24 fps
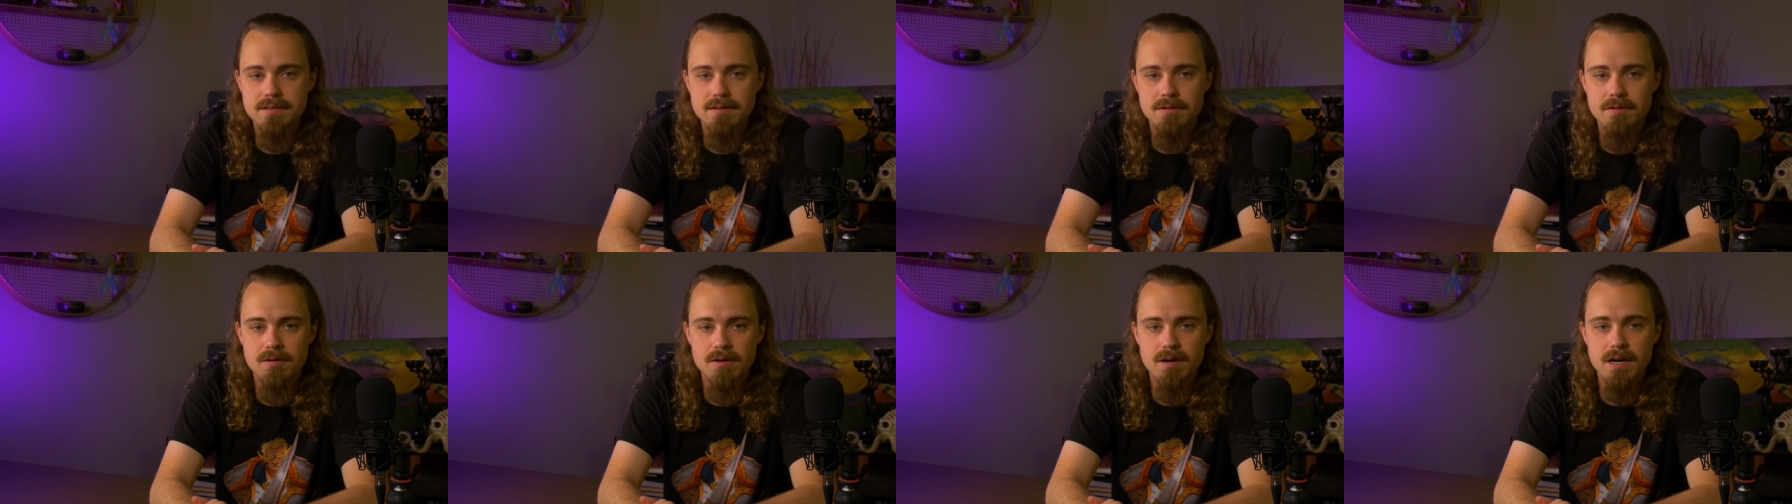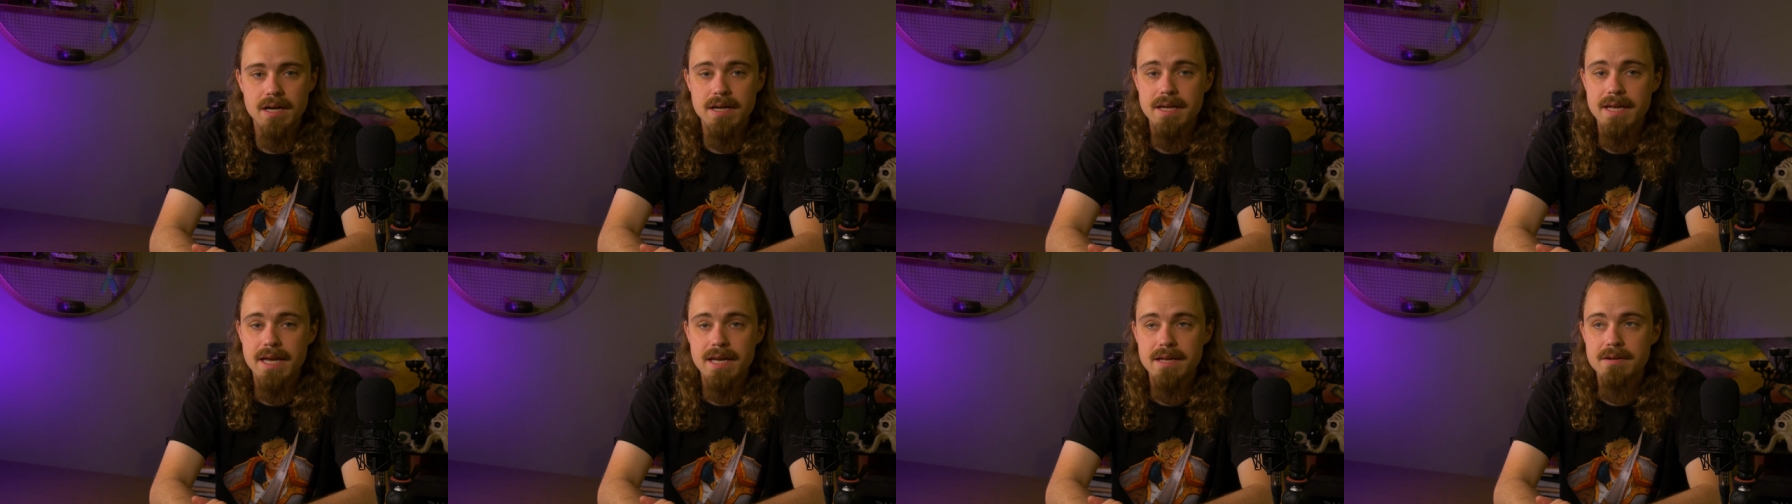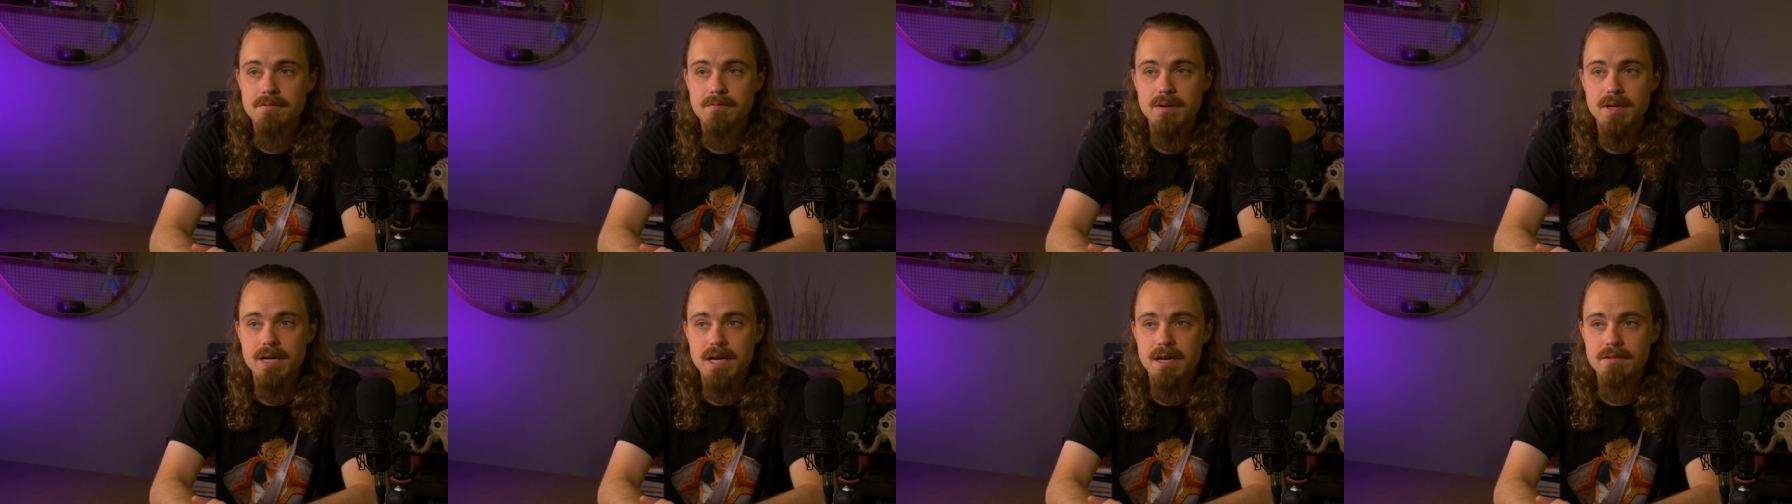or again,
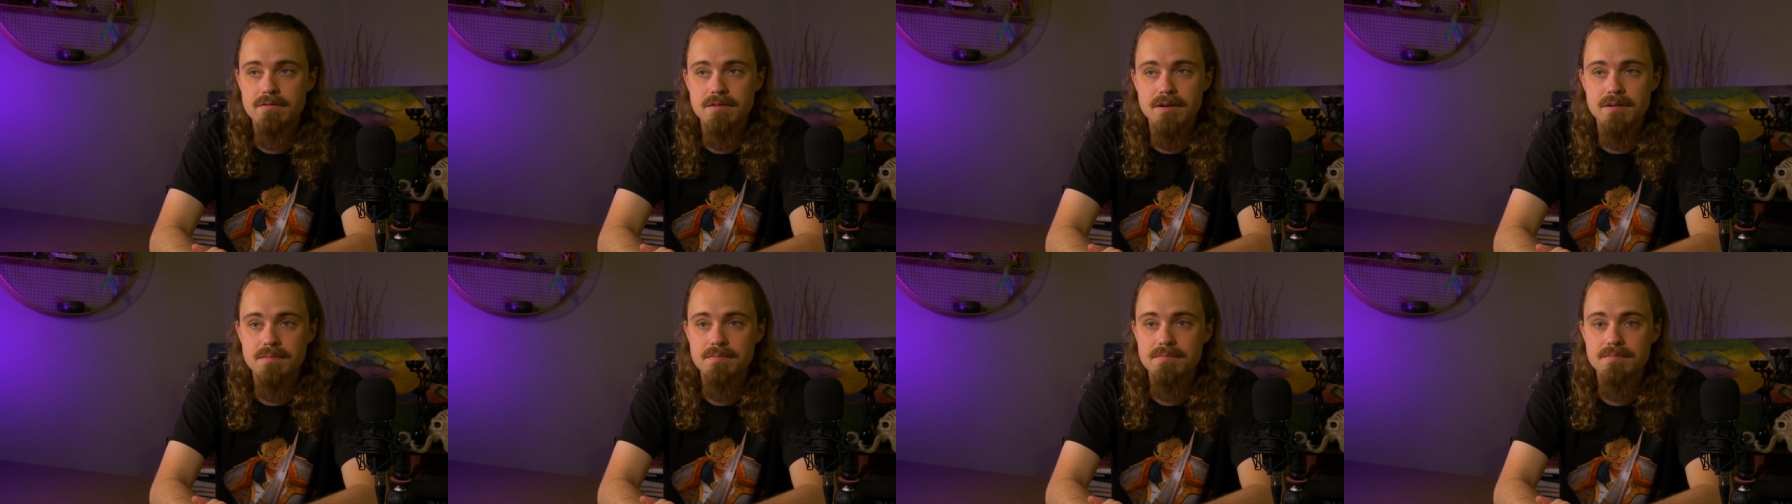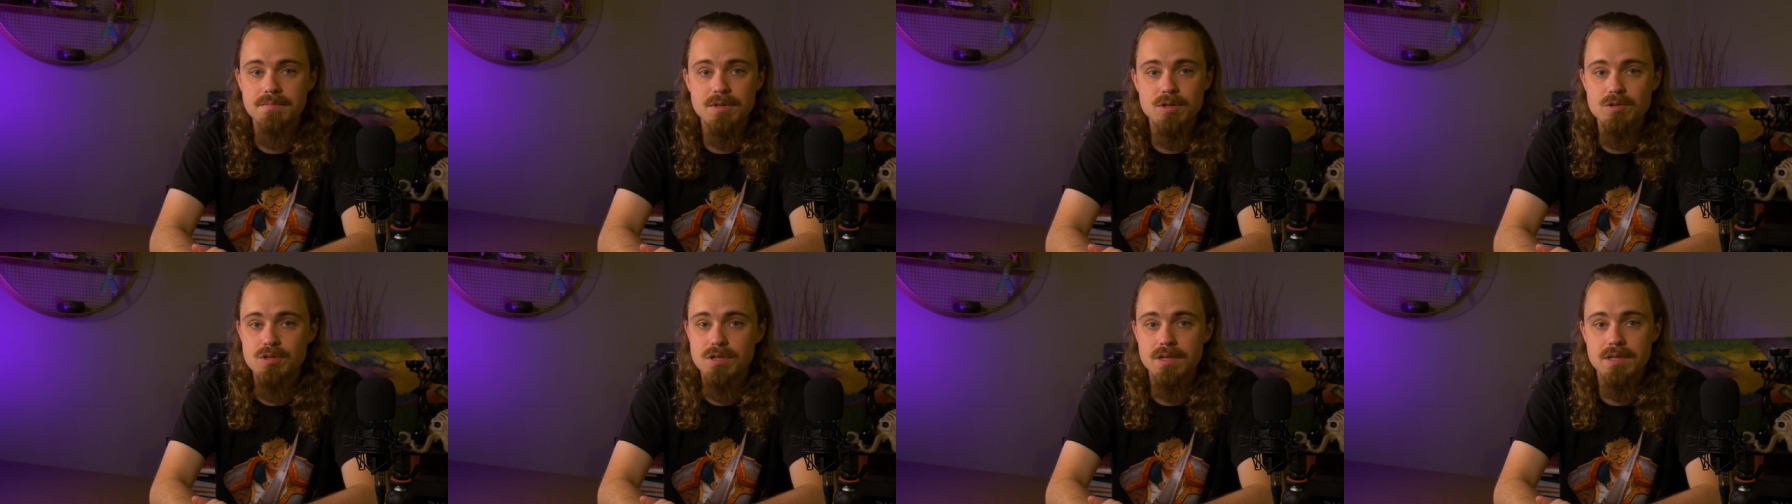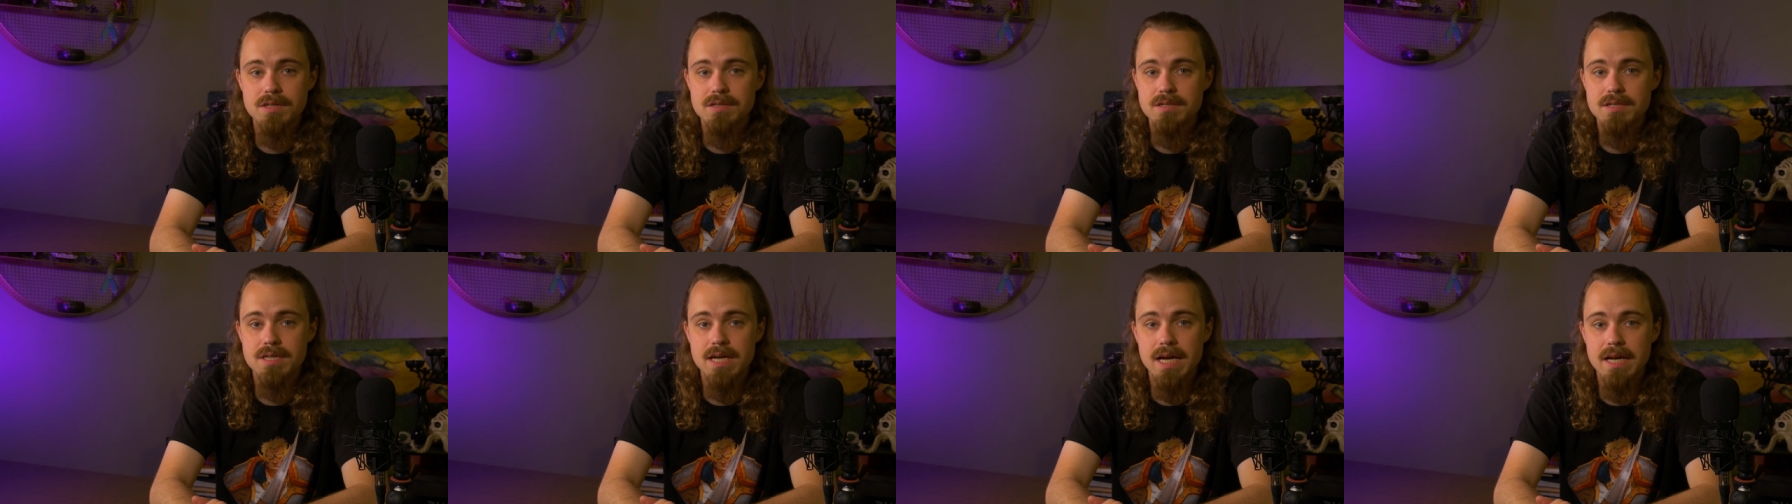whatever music
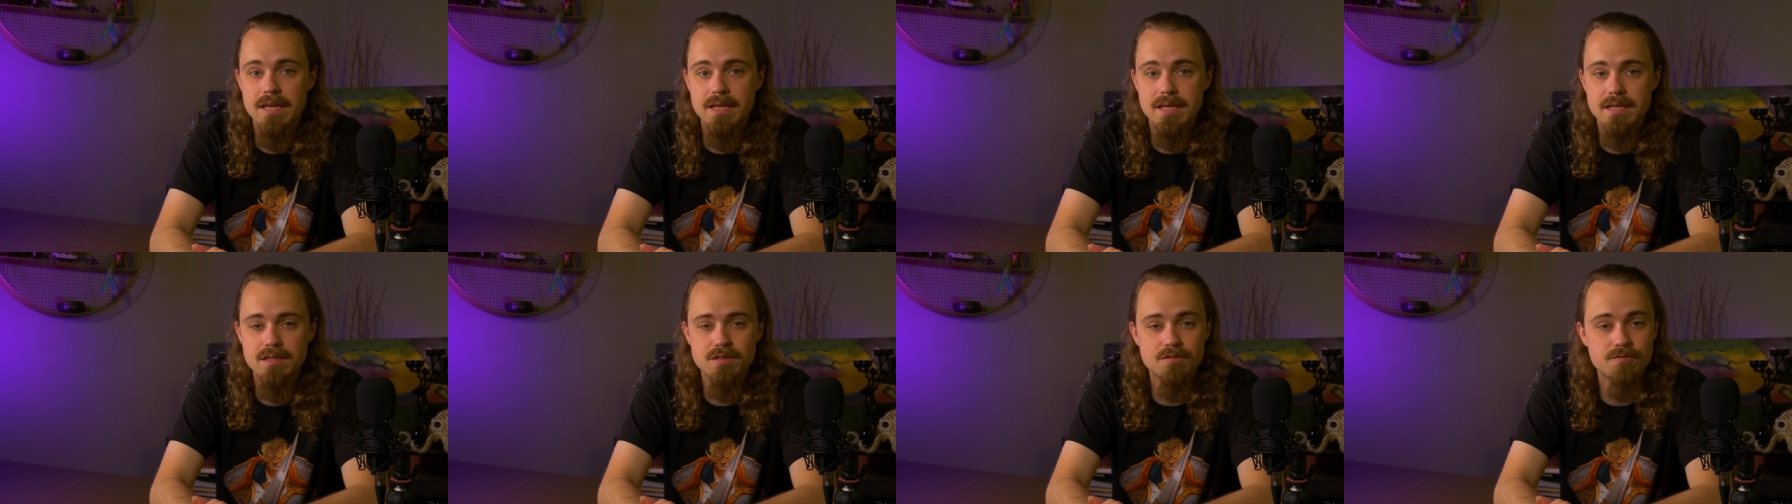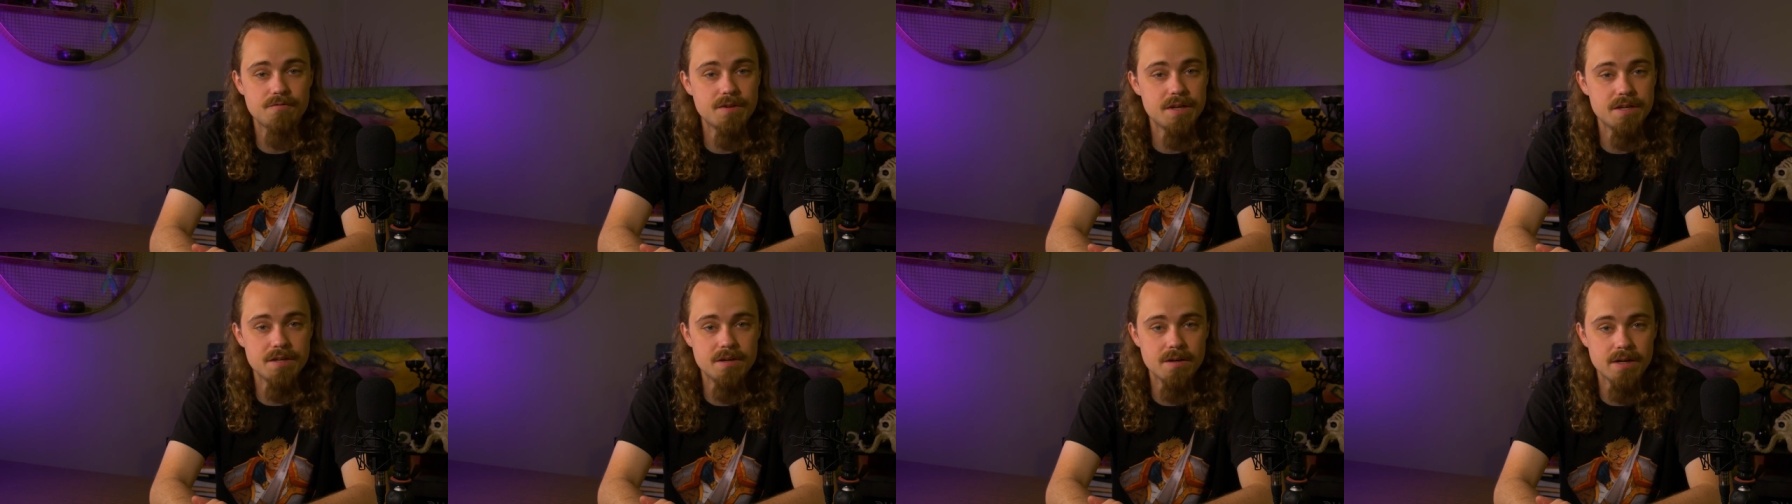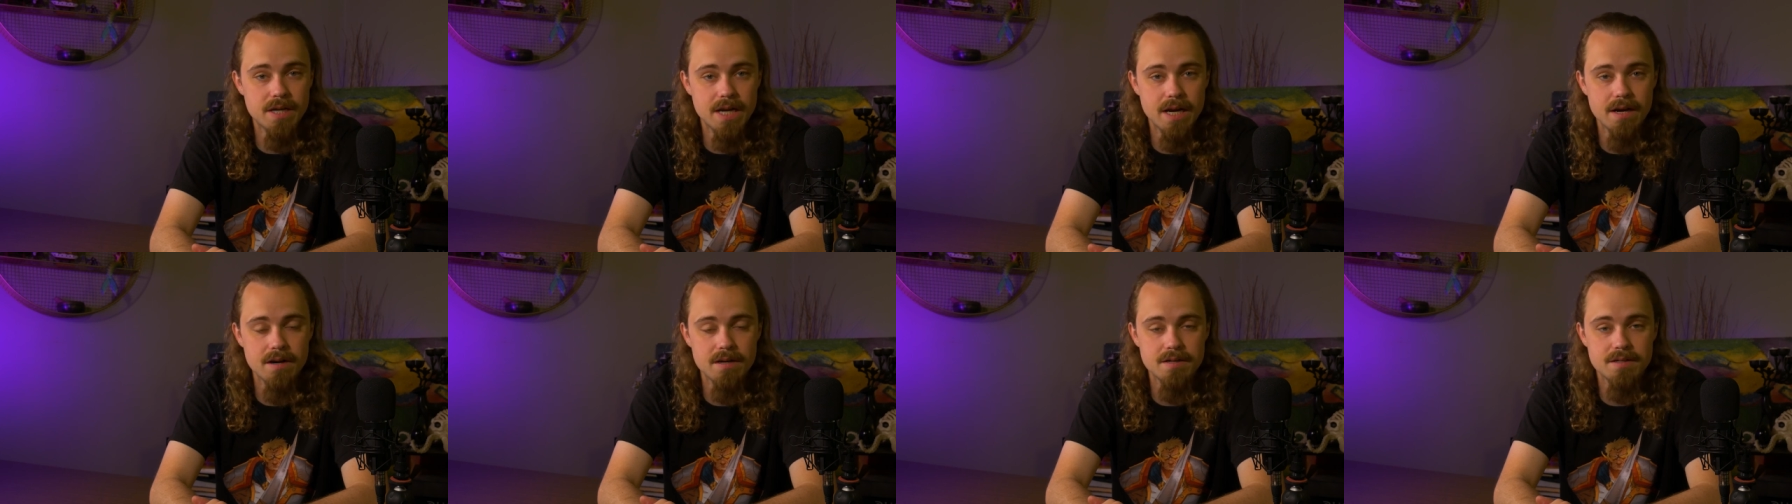stylings fit your
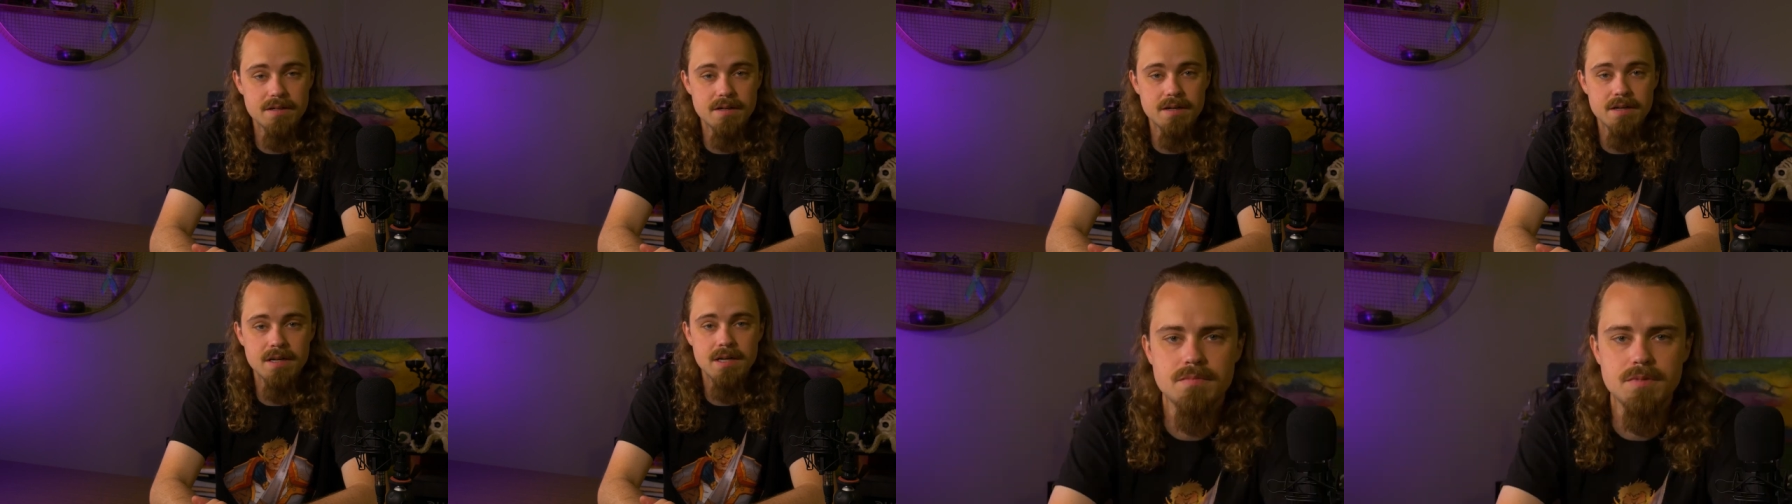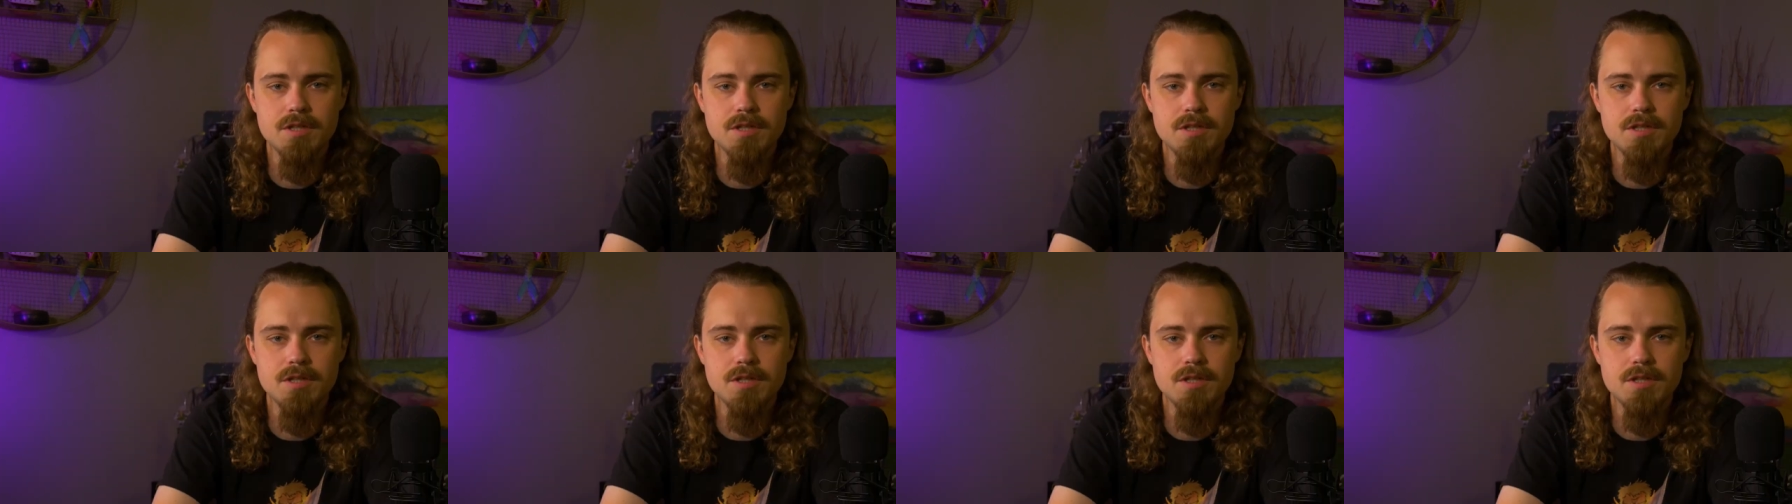character.